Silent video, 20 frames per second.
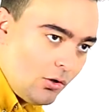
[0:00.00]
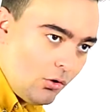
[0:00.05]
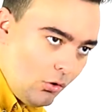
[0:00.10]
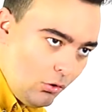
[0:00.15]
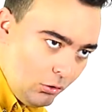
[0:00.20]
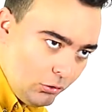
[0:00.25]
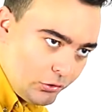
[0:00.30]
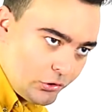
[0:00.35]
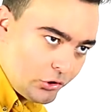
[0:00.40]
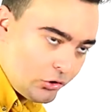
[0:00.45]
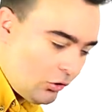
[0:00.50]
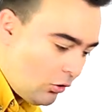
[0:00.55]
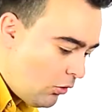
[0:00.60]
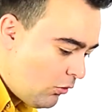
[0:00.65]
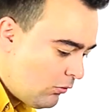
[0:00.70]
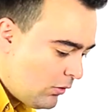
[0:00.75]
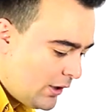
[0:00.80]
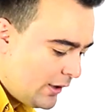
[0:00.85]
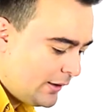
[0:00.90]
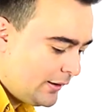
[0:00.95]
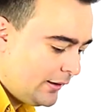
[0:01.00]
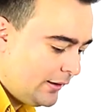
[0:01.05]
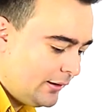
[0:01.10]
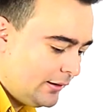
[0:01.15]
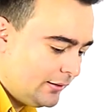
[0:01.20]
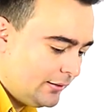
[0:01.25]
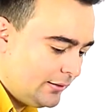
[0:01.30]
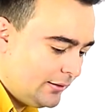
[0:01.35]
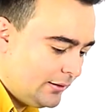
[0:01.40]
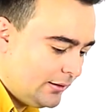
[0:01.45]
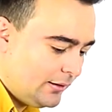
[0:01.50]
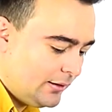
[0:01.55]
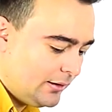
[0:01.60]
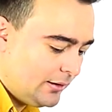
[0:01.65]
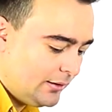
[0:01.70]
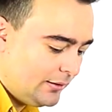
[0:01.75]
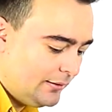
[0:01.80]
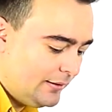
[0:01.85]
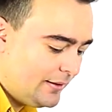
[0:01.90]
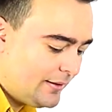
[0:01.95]
also in
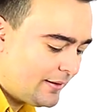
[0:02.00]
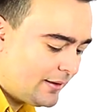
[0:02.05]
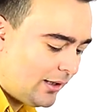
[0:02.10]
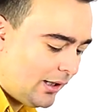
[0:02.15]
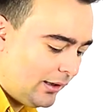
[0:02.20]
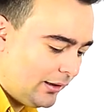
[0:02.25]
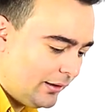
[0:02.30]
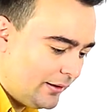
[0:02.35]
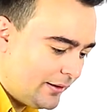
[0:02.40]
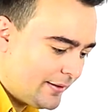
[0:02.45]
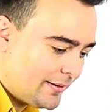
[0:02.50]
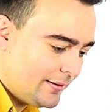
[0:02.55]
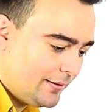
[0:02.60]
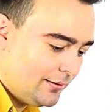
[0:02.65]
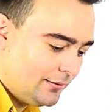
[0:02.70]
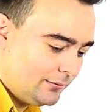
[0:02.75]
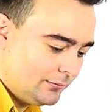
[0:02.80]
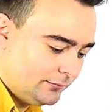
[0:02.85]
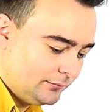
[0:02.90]
these colors,